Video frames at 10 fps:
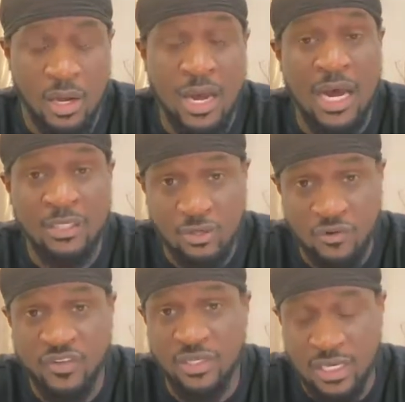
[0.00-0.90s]
I had
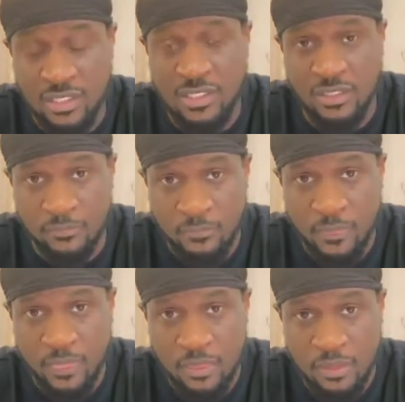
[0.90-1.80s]
COVID 19
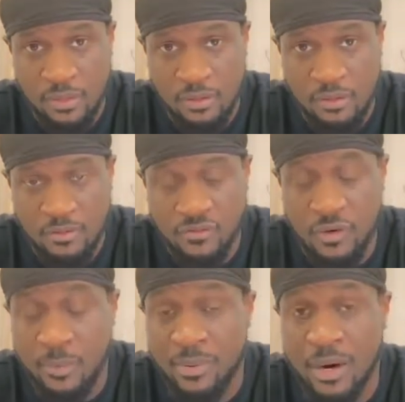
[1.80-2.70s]

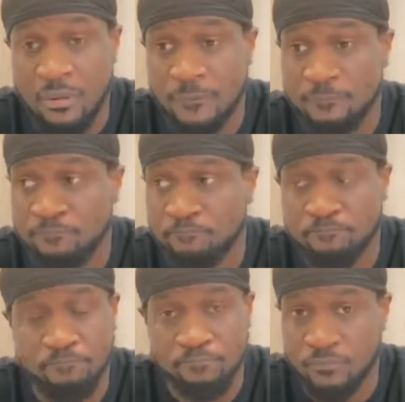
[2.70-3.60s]
for about
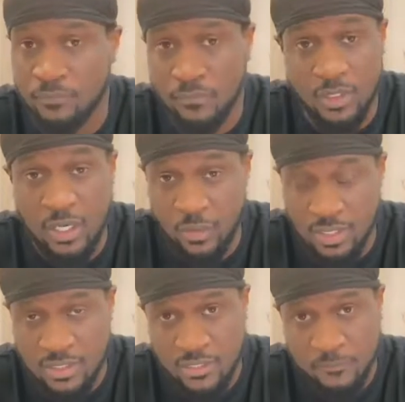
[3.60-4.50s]
three
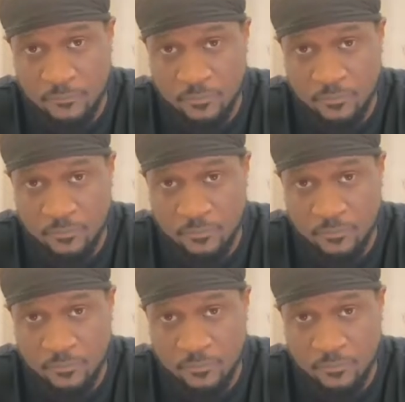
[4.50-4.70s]
weeks.